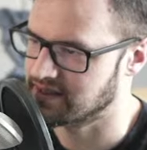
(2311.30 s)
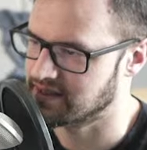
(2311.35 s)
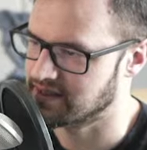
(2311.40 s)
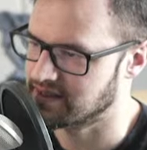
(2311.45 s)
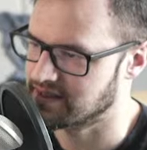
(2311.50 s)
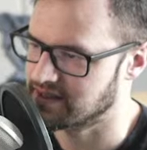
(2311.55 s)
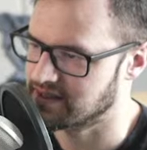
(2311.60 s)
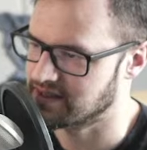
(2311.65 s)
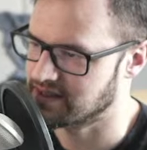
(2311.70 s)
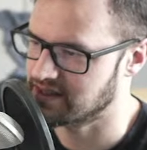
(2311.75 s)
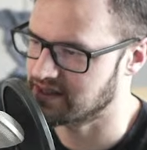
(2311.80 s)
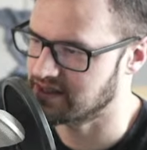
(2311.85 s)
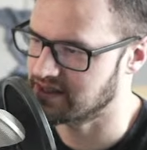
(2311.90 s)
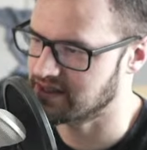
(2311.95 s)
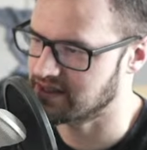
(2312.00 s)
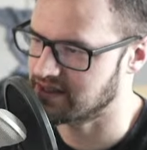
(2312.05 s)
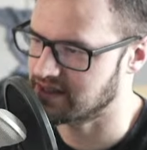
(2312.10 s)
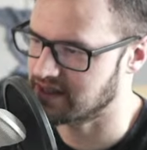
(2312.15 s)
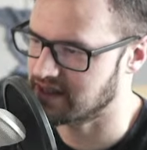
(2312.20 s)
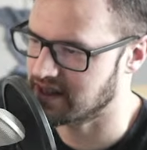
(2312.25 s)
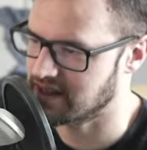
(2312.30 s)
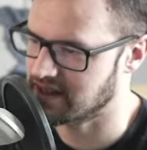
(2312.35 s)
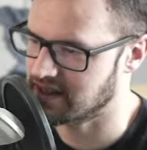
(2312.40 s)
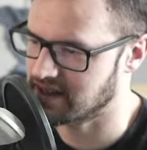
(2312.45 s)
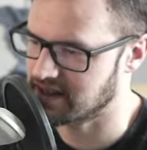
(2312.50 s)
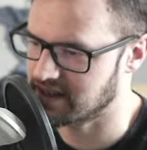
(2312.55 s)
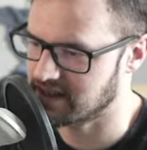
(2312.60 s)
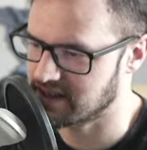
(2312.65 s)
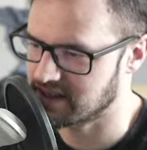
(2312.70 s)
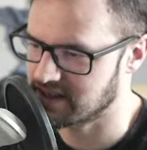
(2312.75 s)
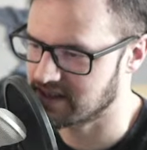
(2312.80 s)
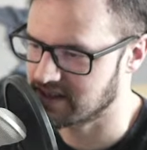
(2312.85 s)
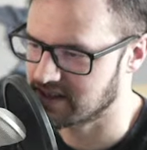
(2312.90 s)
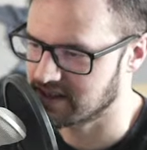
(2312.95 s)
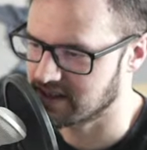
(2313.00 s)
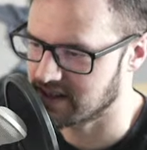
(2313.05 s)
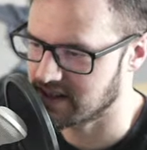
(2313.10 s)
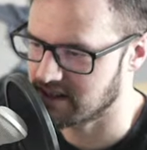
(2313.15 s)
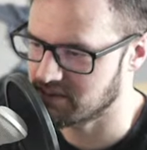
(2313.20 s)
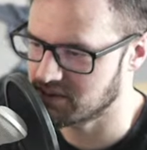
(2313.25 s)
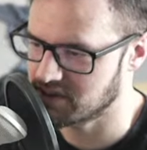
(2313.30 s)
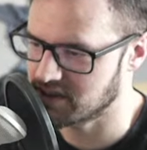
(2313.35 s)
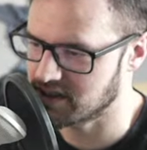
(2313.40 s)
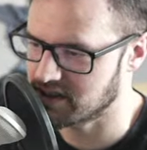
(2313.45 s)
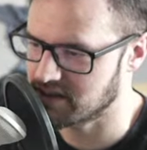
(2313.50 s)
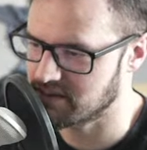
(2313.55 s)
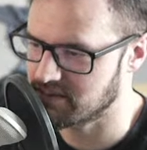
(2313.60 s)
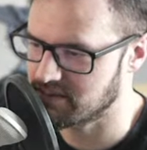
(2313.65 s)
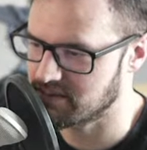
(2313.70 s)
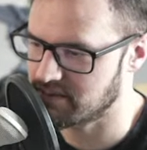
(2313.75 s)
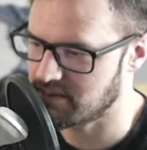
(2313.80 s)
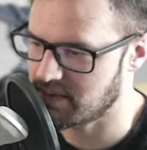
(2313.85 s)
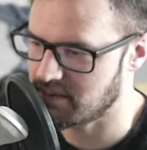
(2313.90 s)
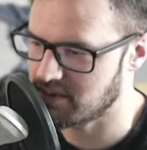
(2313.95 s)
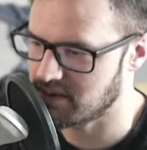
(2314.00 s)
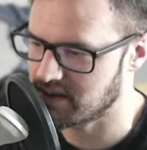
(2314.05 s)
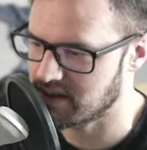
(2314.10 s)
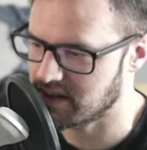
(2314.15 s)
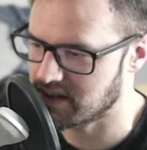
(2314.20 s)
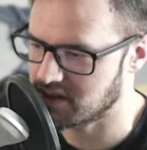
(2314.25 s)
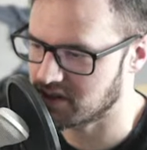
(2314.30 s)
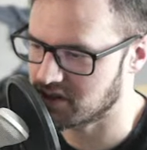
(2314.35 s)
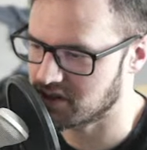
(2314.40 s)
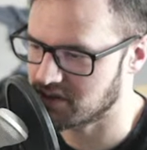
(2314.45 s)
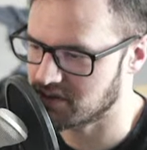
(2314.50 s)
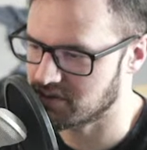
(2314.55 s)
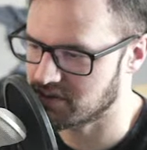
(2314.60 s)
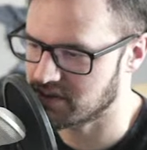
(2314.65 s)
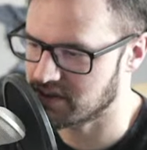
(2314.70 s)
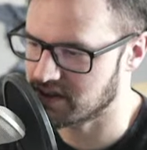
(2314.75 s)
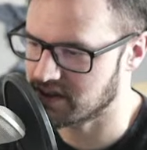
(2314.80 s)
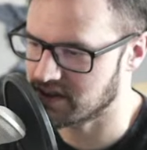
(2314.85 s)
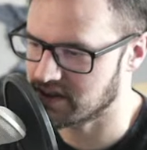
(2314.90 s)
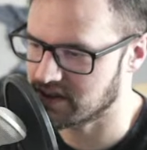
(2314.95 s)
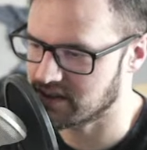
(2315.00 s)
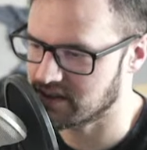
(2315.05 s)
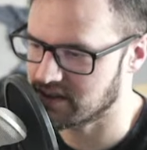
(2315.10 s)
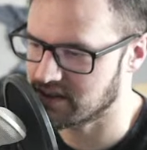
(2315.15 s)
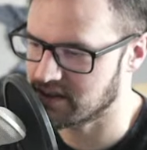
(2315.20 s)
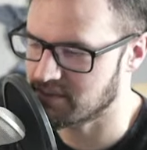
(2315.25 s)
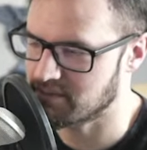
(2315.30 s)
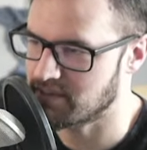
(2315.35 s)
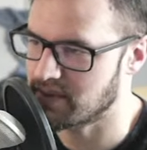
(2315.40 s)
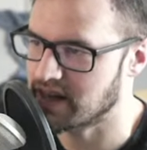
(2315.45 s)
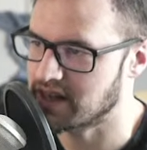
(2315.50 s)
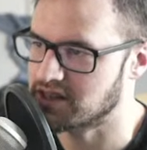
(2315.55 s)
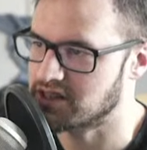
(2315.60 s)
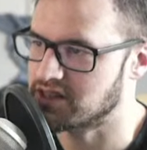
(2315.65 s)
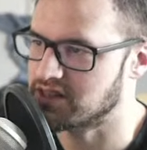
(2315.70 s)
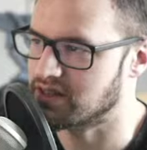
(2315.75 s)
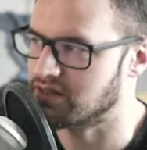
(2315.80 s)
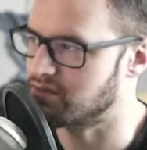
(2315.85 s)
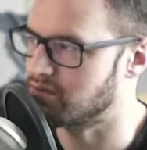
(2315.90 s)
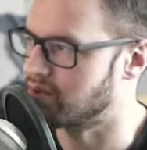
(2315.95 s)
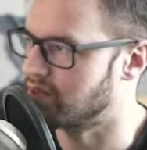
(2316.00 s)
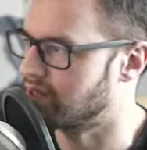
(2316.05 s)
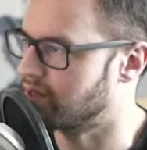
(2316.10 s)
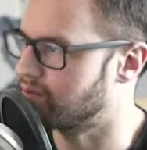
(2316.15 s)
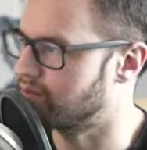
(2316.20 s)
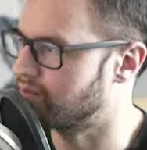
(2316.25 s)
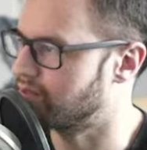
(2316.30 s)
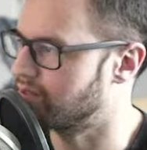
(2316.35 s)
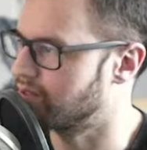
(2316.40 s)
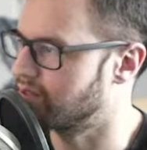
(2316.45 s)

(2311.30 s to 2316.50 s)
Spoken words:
starting to get there. I wish I could maybe not show the mesh. That would be helpful.